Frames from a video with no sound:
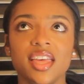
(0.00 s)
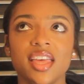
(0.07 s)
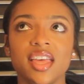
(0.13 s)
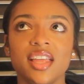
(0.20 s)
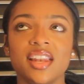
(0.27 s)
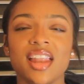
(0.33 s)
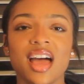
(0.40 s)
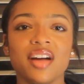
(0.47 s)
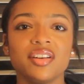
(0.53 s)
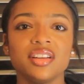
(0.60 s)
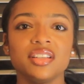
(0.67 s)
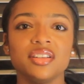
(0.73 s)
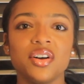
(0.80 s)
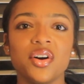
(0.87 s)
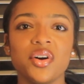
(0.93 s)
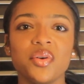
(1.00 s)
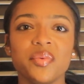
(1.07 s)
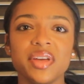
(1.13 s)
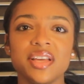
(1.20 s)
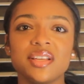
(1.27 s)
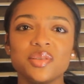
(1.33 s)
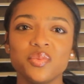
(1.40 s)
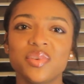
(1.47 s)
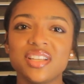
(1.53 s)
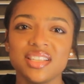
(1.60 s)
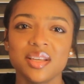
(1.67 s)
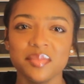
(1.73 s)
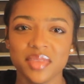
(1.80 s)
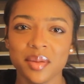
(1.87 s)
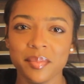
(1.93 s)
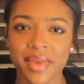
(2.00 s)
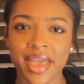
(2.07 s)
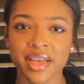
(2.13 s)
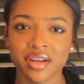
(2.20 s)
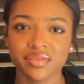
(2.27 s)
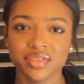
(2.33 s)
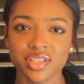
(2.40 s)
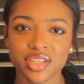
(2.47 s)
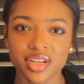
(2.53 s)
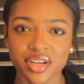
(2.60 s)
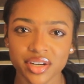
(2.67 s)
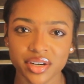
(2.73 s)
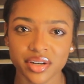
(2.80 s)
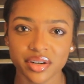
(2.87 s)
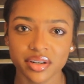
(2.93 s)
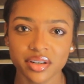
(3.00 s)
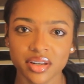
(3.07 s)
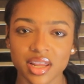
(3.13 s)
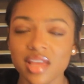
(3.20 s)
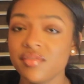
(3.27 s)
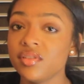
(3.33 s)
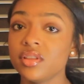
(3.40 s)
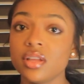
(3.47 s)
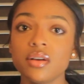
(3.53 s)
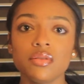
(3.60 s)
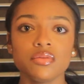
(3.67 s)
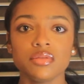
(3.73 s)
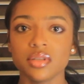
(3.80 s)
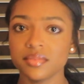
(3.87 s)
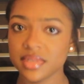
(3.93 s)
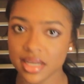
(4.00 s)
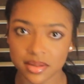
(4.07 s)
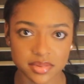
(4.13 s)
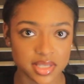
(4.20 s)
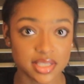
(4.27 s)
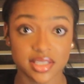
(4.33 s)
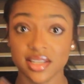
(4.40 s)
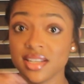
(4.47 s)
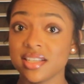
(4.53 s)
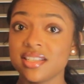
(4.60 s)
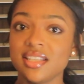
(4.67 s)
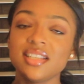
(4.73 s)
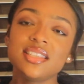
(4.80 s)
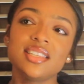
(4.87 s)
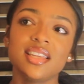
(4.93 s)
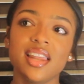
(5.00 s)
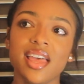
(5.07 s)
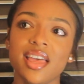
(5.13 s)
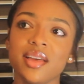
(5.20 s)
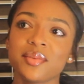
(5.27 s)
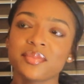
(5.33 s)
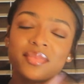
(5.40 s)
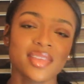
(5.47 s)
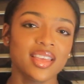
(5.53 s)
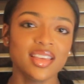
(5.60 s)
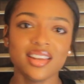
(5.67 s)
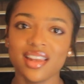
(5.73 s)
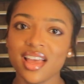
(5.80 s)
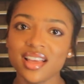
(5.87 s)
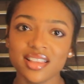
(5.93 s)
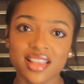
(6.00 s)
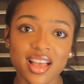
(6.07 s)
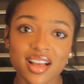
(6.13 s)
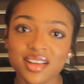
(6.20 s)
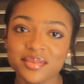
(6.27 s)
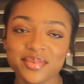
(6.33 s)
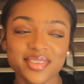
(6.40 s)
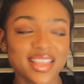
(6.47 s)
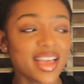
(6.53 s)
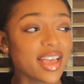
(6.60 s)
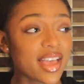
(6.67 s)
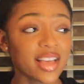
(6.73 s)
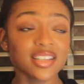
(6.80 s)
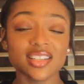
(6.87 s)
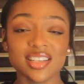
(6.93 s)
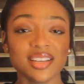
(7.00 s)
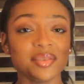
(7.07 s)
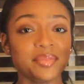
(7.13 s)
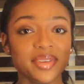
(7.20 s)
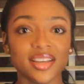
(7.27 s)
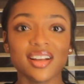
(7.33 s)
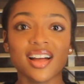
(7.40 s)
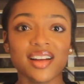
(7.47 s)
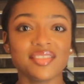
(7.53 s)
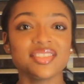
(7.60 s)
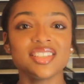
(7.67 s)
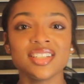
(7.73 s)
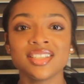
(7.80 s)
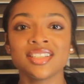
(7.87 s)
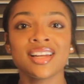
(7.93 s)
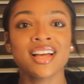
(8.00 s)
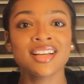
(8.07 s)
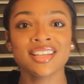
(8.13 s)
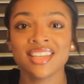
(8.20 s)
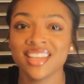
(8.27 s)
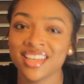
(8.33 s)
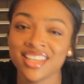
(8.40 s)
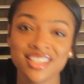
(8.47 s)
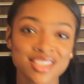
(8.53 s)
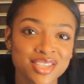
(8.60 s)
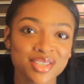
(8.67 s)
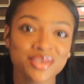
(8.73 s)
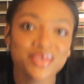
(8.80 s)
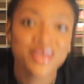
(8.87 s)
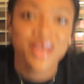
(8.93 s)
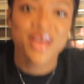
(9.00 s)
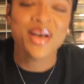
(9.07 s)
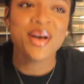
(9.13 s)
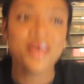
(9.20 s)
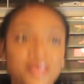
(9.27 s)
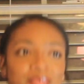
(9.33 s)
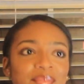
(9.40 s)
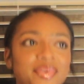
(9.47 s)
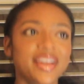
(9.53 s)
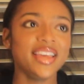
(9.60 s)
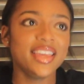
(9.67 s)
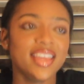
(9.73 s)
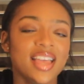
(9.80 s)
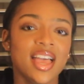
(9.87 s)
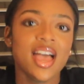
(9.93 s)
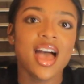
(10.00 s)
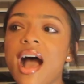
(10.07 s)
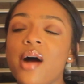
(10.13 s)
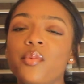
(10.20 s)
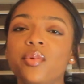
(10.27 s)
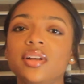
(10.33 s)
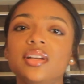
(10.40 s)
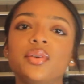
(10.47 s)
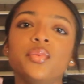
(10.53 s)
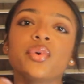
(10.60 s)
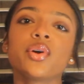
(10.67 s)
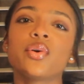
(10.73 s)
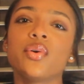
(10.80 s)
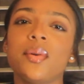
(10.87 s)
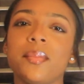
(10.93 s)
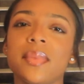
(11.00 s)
and not always want something back in return, even though sometimes it's an extent to that. And that actually could be a conversation I could get into, but I want to work on